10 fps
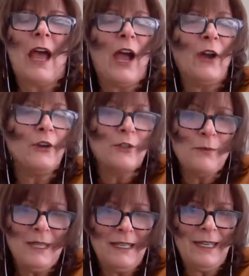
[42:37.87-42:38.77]
art
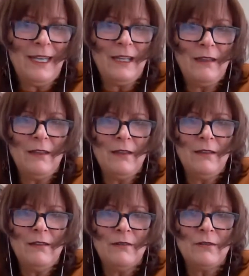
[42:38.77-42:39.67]
meaning
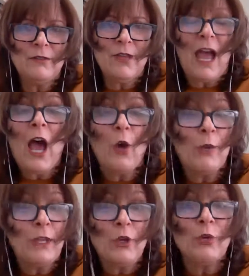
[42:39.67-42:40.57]
how
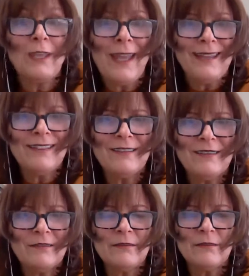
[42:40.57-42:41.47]
we create.
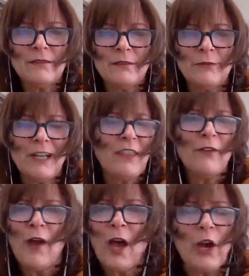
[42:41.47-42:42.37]
When I think
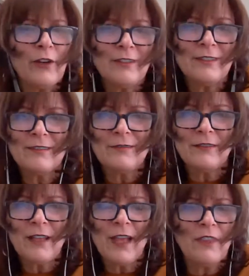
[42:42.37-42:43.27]
of art,
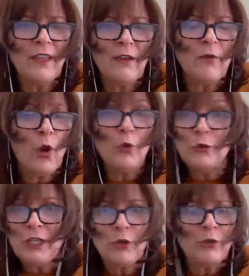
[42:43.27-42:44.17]
I think of
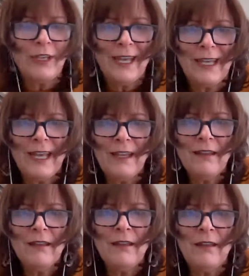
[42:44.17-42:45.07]
only creating.
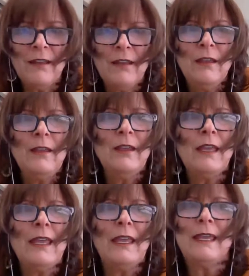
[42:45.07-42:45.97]

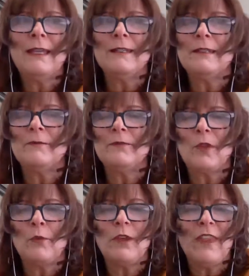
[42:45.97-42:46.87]
And
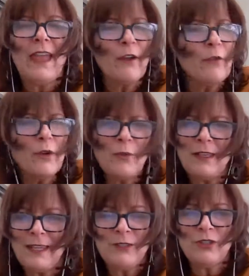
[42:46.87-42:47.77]
with every
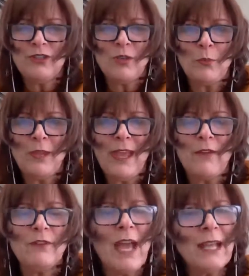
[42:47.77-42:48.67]
relationship we
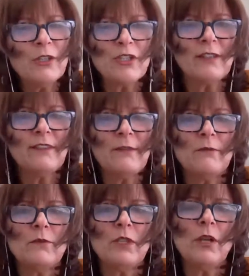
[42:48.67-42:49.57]
have, not just,
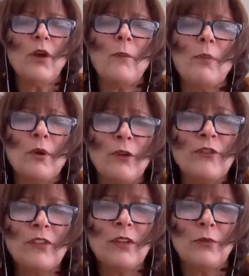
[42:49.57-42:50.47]
our
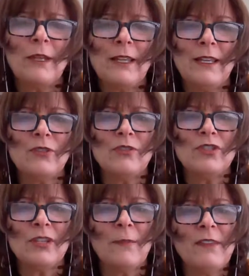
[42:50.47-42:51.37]
personal
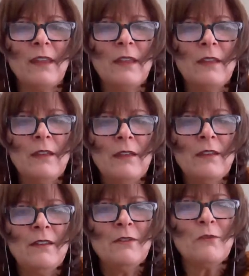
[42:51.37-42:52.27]
relationships,
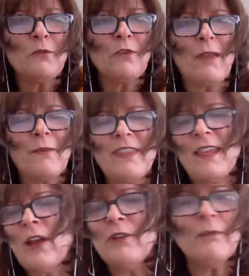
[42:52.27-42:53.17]
I
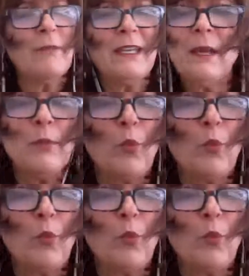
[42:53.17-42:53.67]
think my number